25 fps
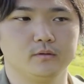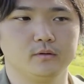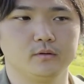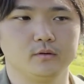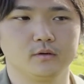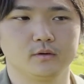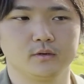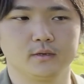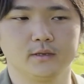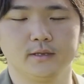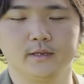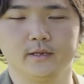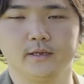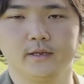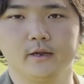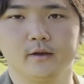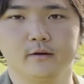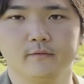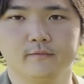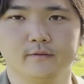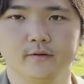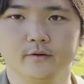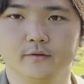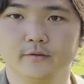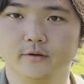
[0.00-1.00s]
clean air
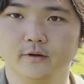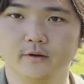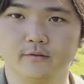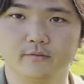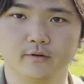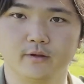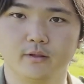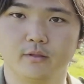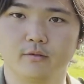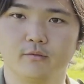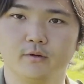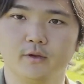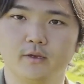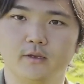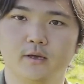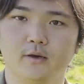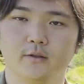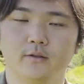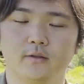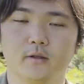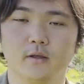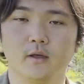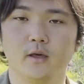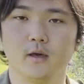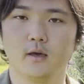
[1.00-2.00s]
filter every
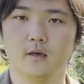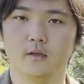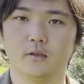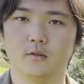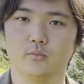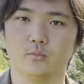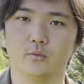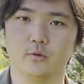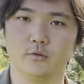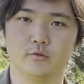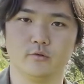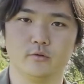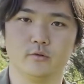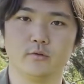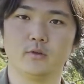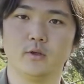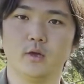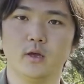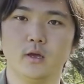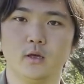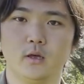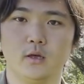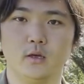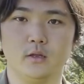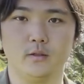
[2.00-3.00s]
3,000 Ks, which is
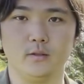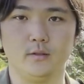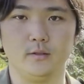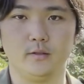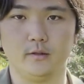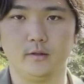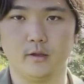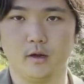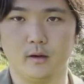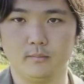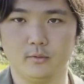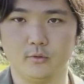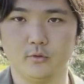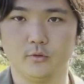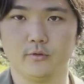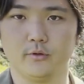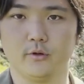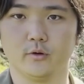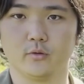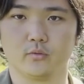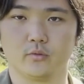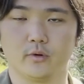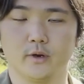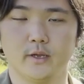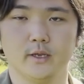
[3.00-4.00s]
double the
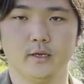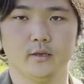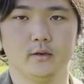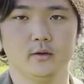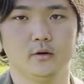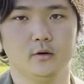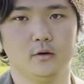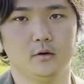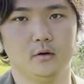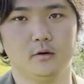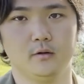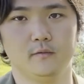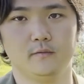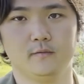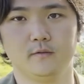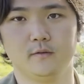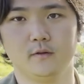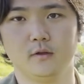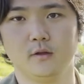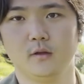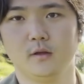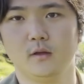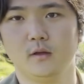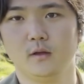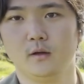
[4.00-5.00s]
rate of
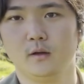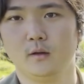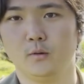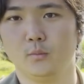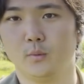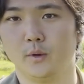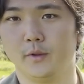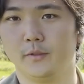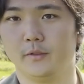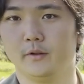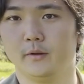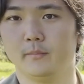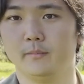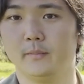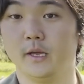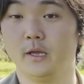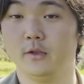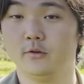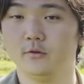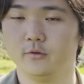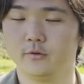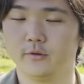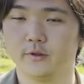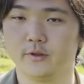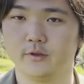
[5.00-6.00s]
what the
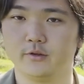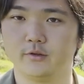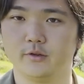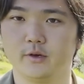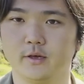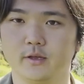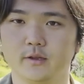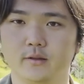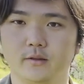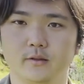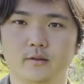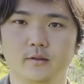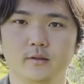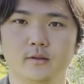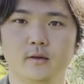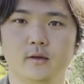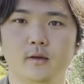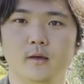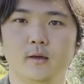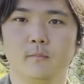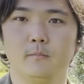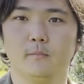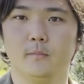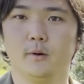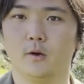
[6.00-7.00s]
manual suggests.
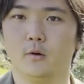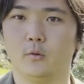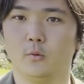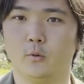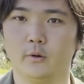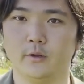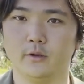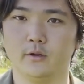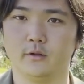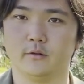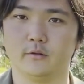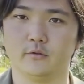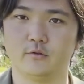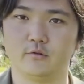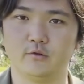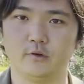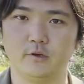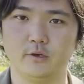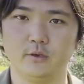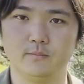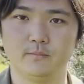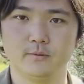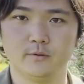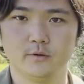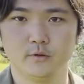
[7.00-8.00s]
But oil is
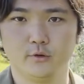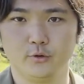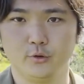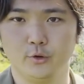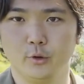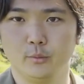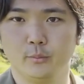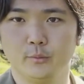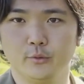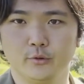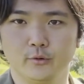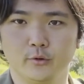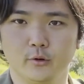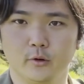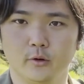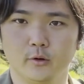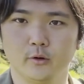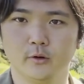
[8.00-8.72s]
cheap, new motor